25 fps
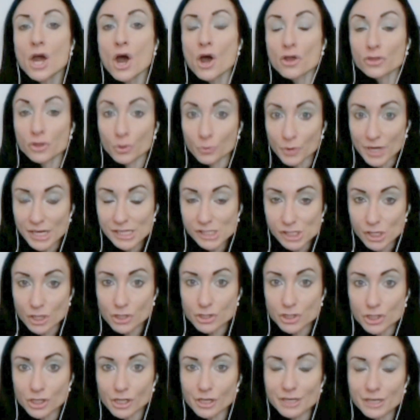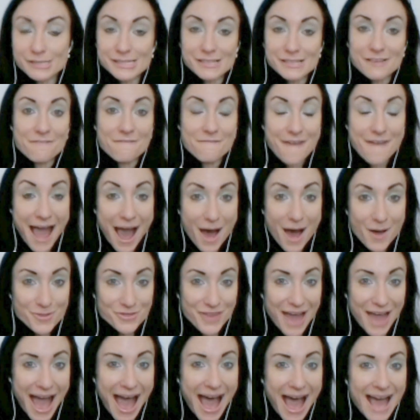The researchers found
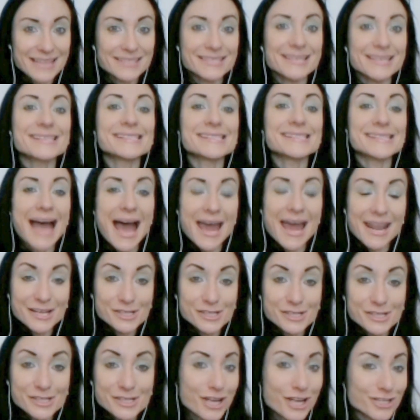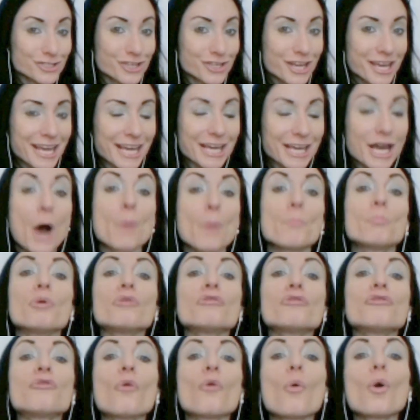that static stretching
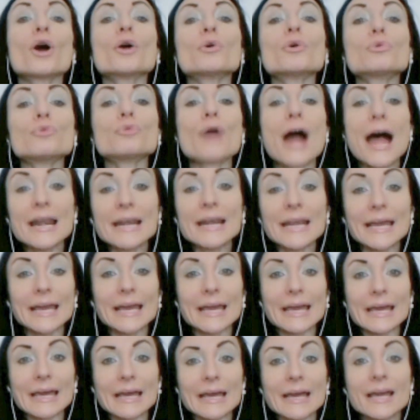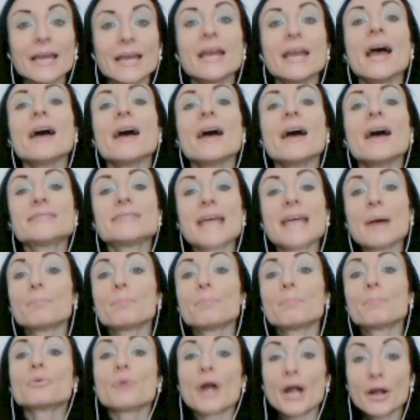before running
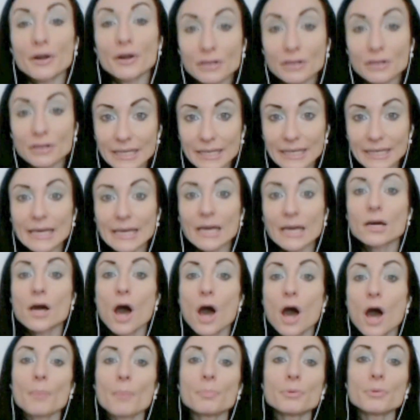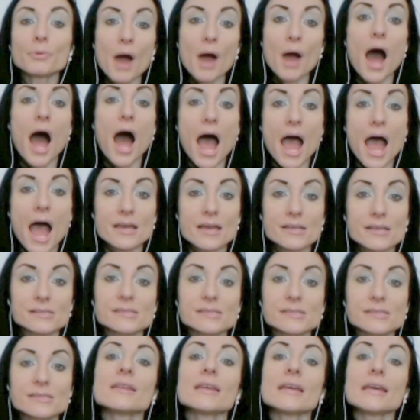temporarily compromised
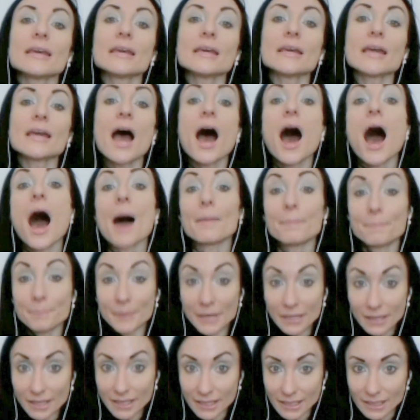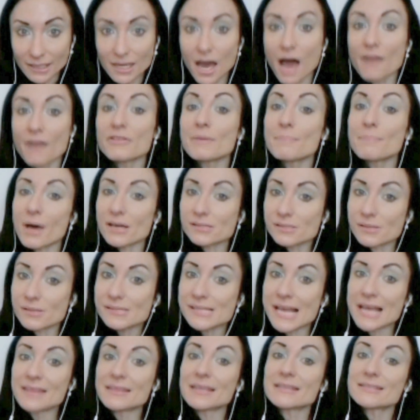the ability of the muscles
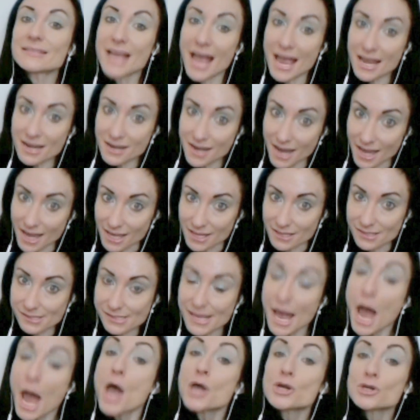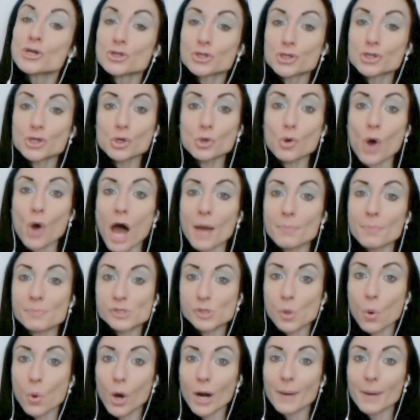and the tendons to
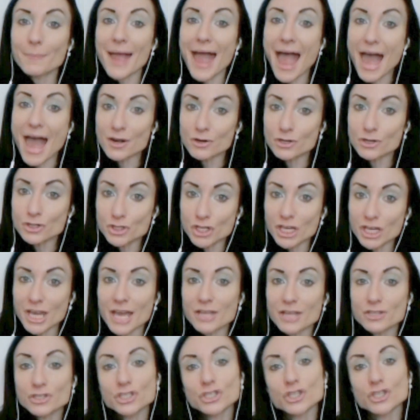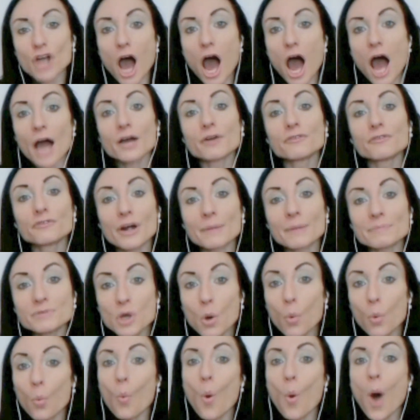absorb energy and shock for up to
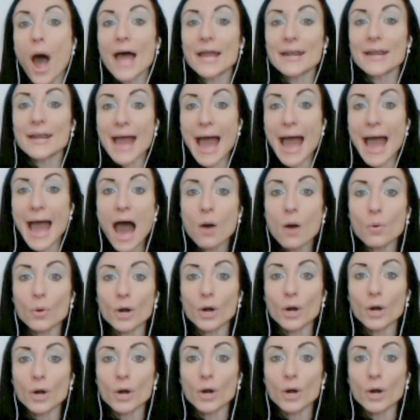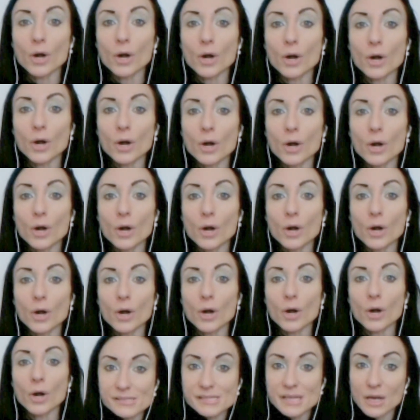1 hour, which may
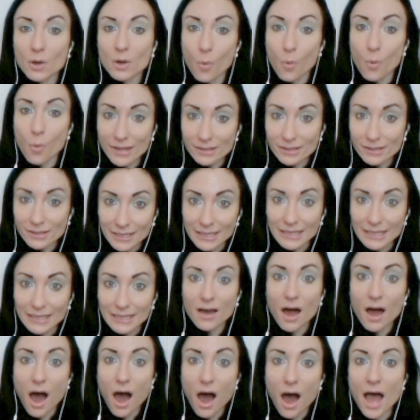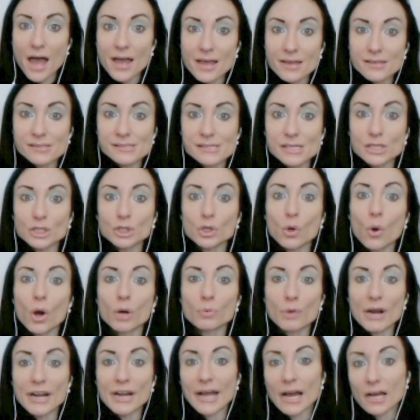consequently cause your
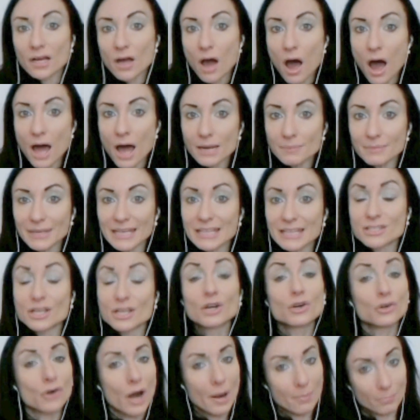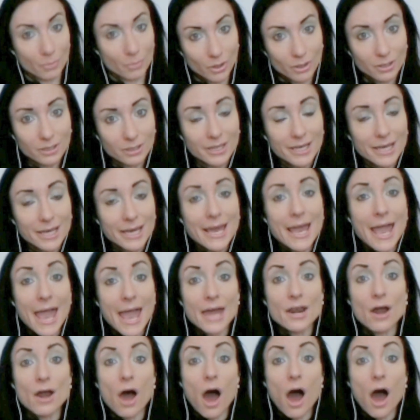running economy to crumble and
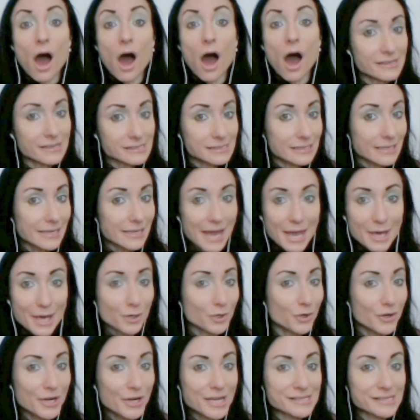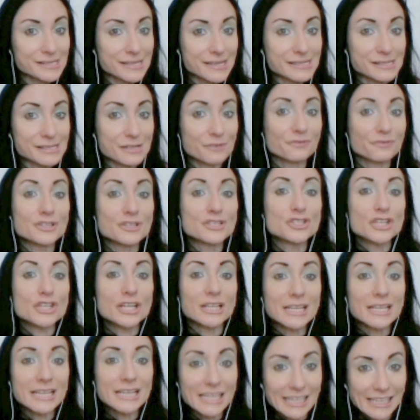obviously increases the
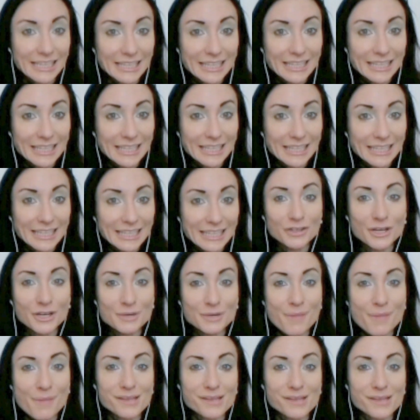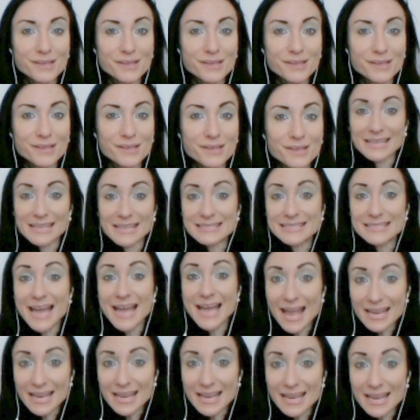fragility of your muscles and
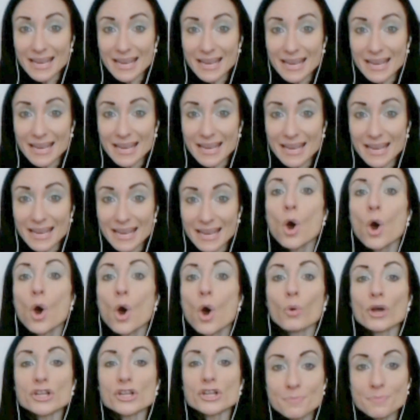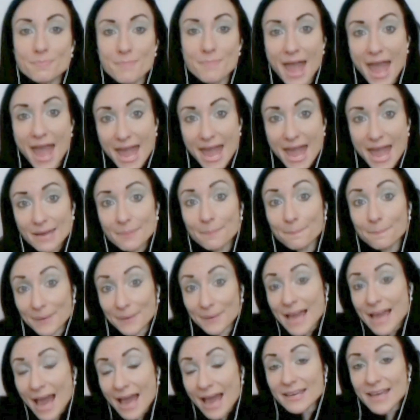tendons, which may be
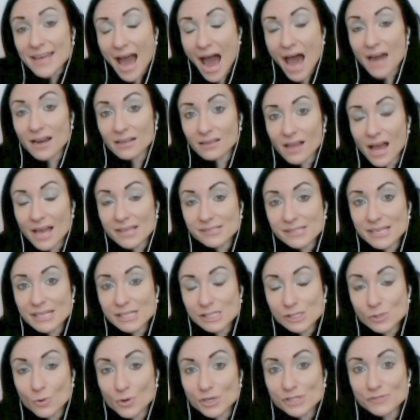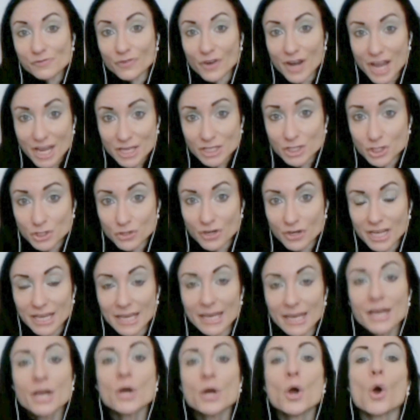a catalyzing source for injury.
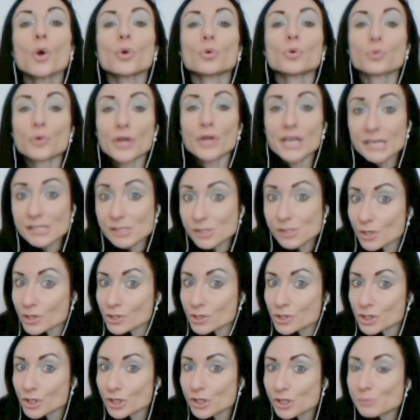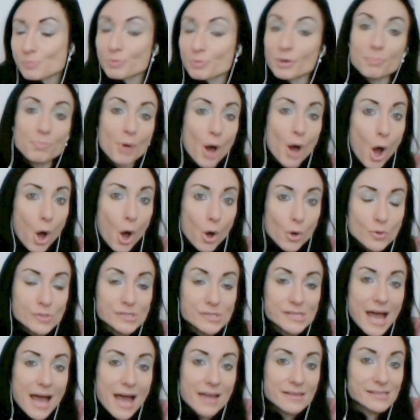Researchers propose
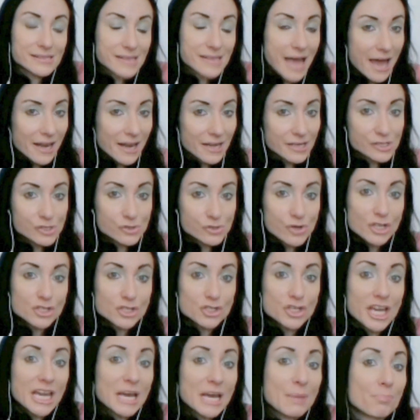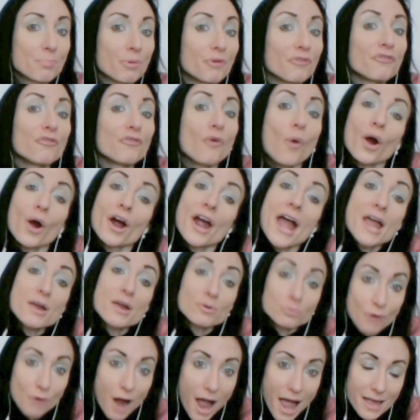that static stretching before a
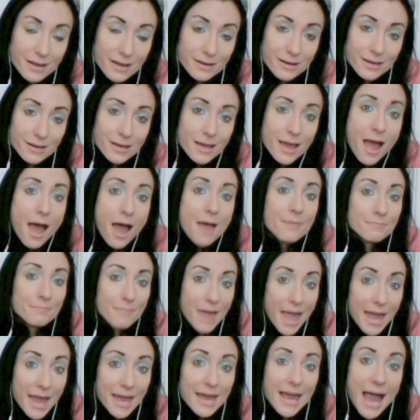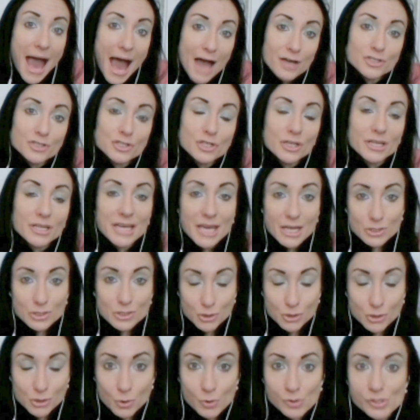run may actually
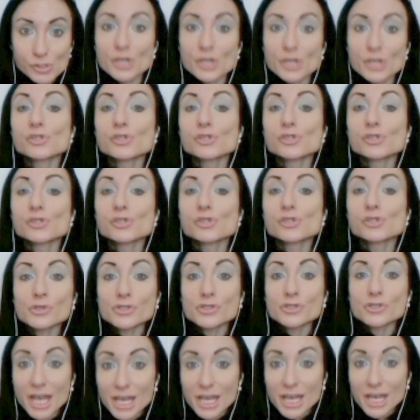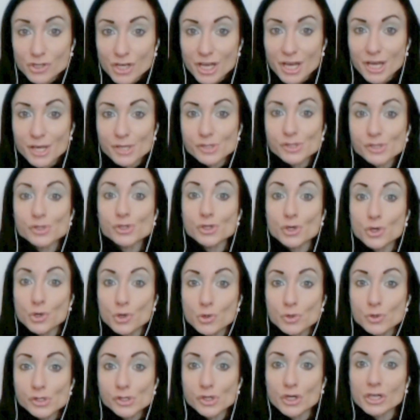induce structural changes to
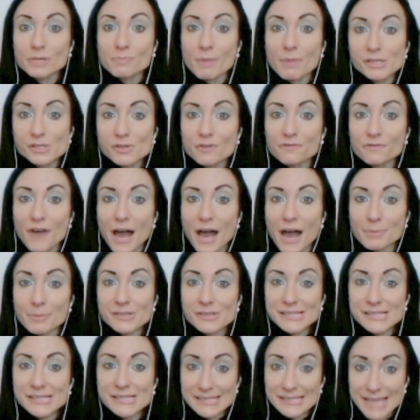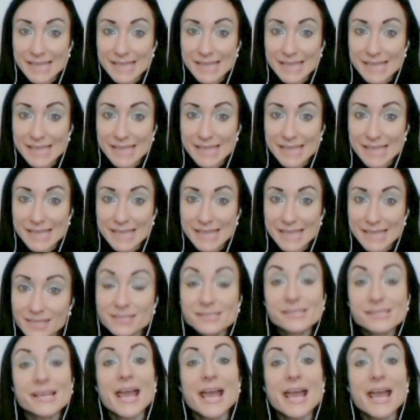certain muscle fibers and tendons
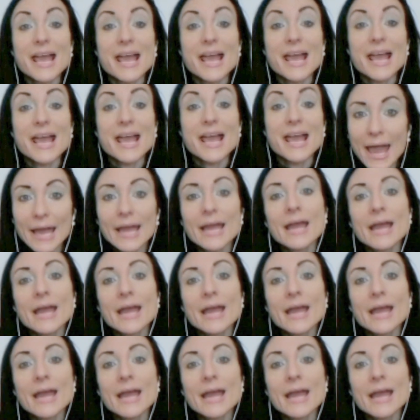in a way